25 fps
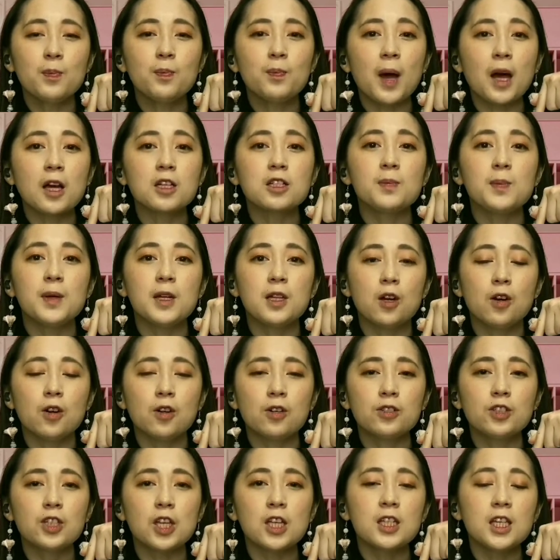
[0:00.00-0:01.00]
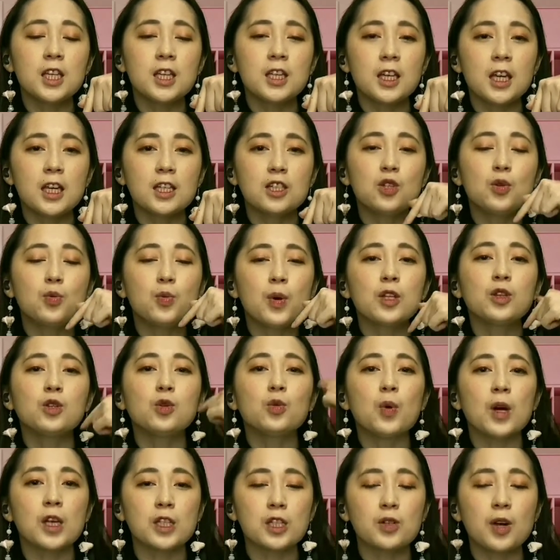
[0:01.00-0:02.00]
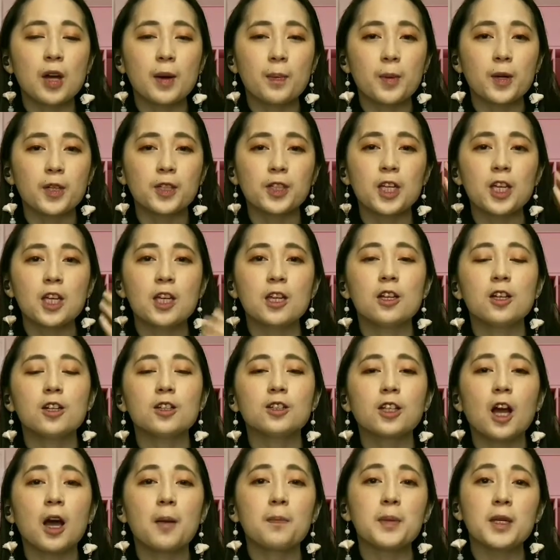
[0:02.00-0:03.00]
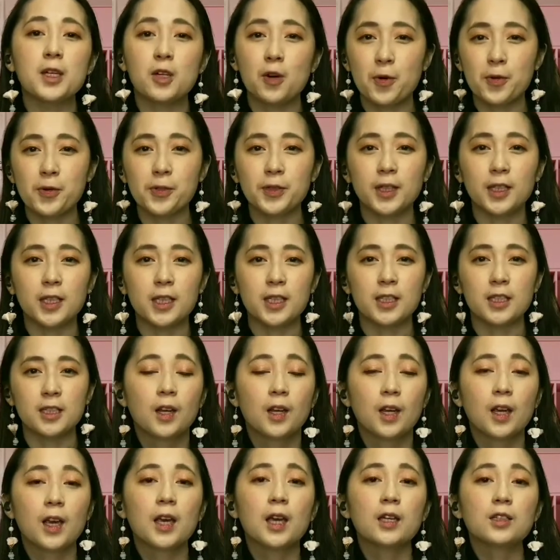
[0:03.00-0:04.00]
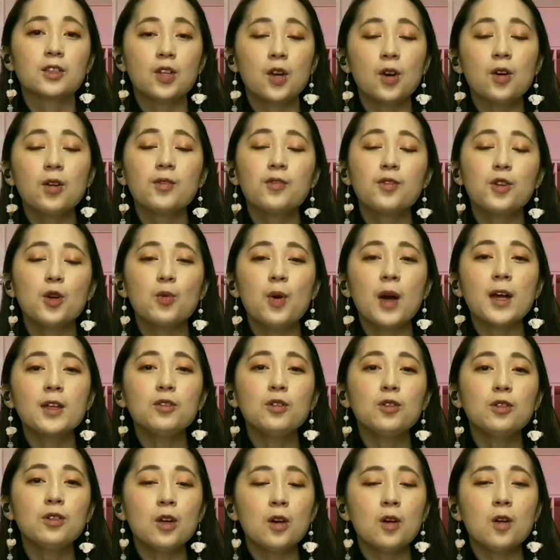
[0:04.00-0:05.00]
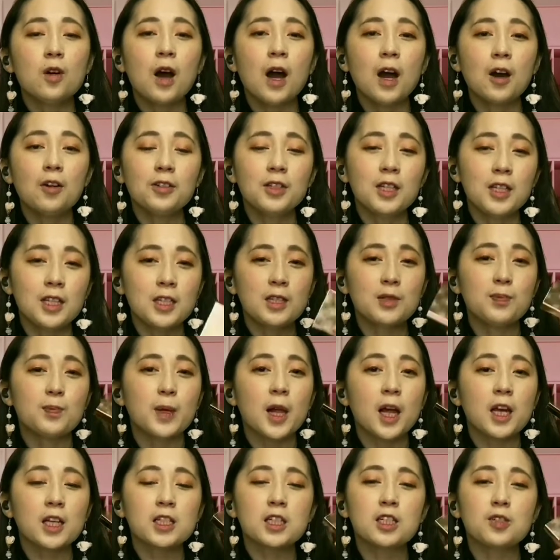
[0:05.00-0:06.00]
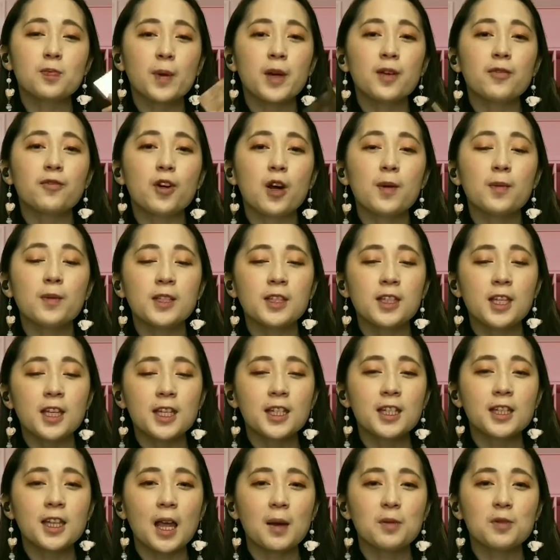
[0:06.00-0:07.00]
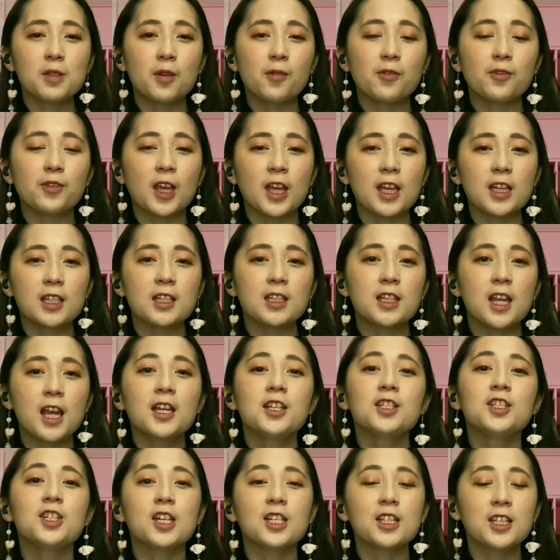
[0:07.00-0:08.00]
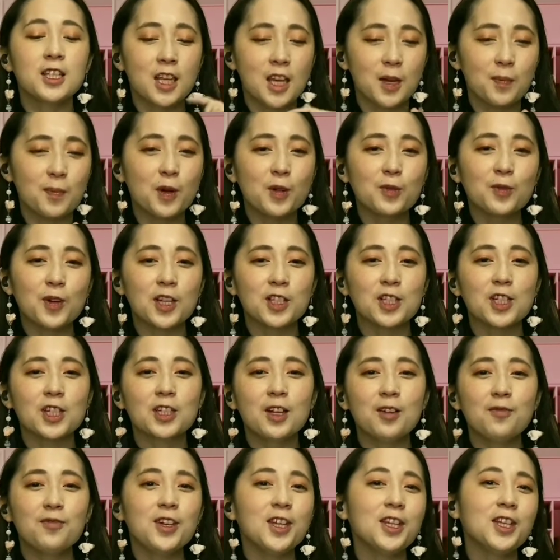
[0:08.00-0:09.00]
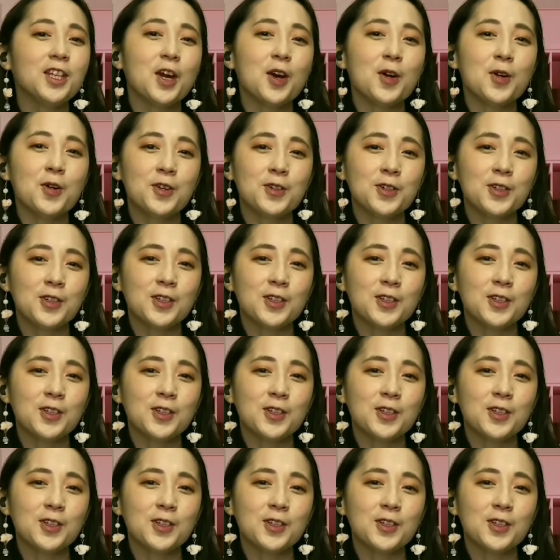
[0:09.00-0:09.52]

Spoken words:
box below just in case you want to watch a particular topic only. So if you want to know how these blushes perform in these types of tests, then just keep on watching the video.